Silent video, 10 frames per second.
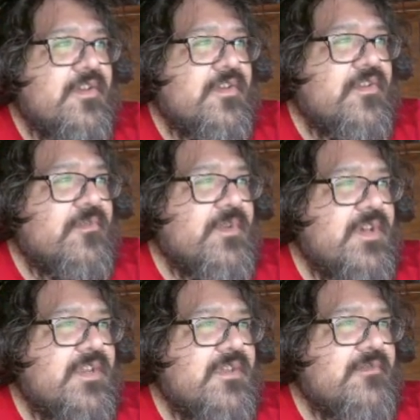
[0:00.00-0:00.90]

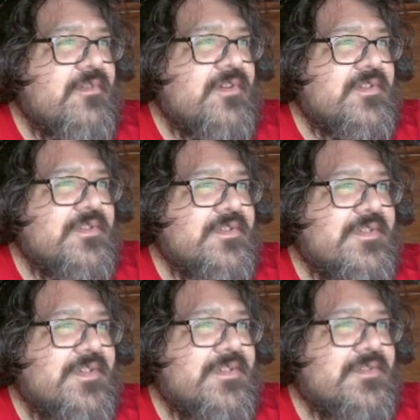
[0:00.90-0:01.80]
Nobody wanna
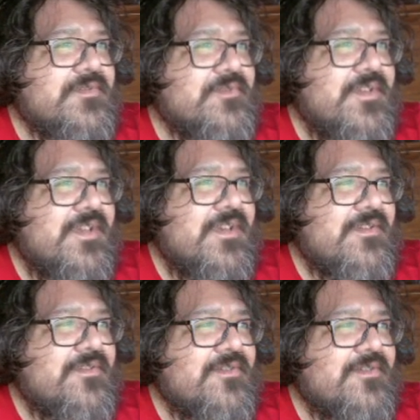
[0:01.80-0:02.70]
see us
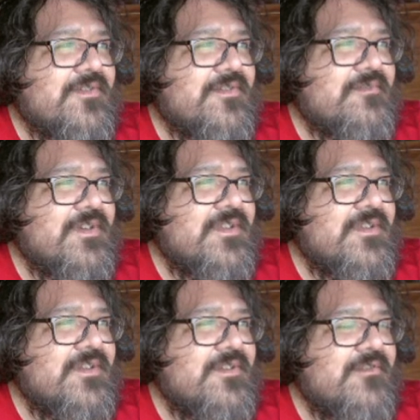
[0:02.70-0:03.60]
together, but
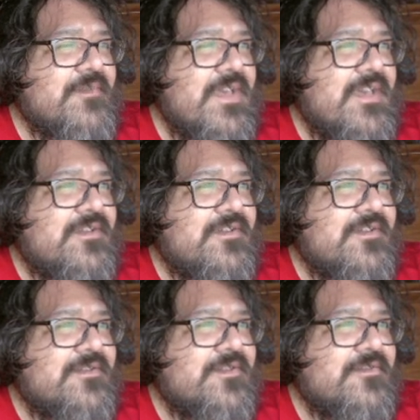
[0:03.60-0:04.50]
it don't
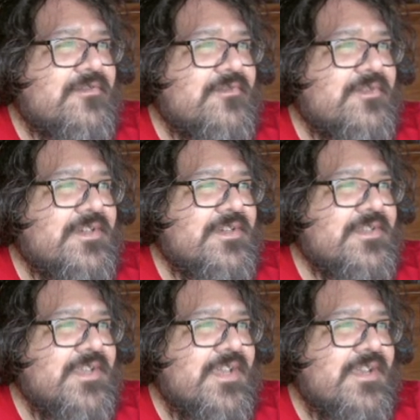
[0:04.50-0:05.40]
matter, no,
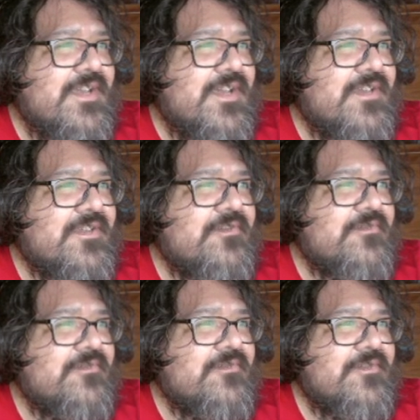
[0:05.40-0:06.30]
'cause I got
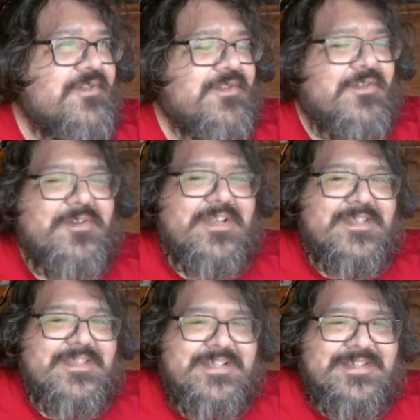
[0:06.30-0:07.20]
you. No, wait, I
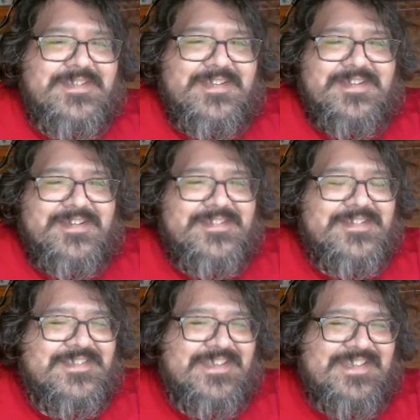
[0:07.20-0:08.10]
think that's Akon.
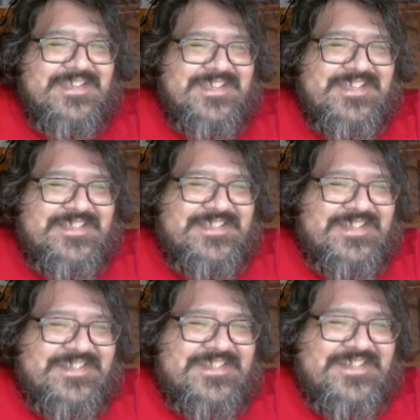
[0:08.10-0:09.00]
That's that's
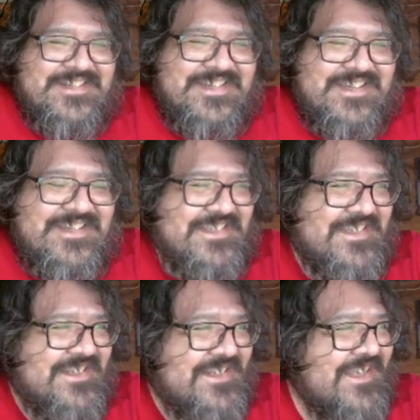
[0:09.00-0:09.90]
not Sean
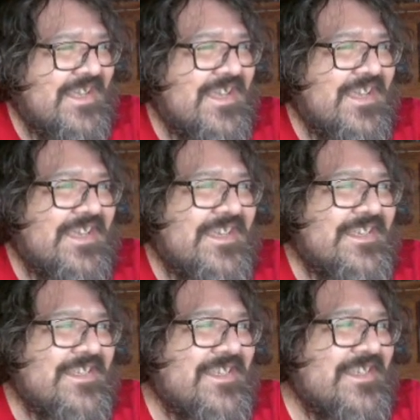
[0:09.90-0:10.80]
Kingston.
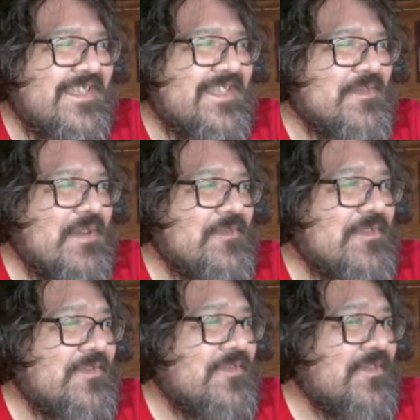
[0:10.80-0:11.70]
He's singing something about
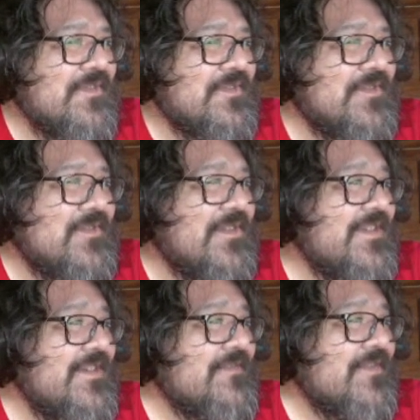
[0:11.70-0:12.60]
beautiful girls,
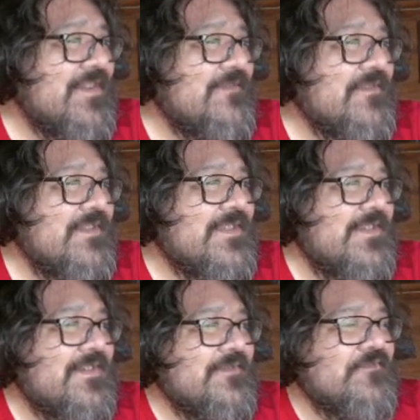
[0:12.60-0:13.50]
right? I forget what
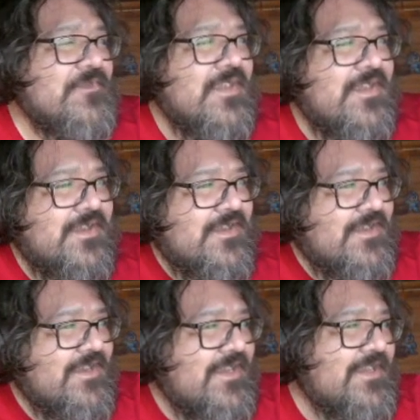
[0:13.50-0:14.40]
song
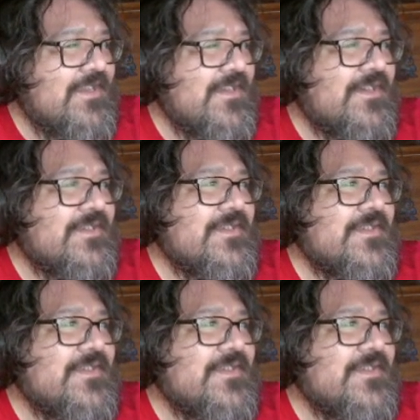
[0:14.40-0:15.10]
he does.